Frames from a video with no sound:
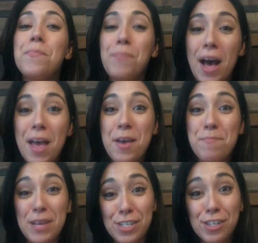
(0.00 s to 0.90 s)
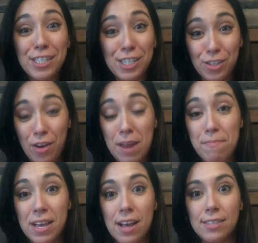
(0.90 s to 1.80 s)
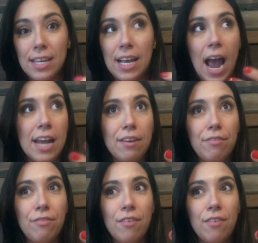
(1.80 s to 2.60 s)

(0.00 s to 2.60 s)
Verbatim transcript: But Pinterest is great because it kind of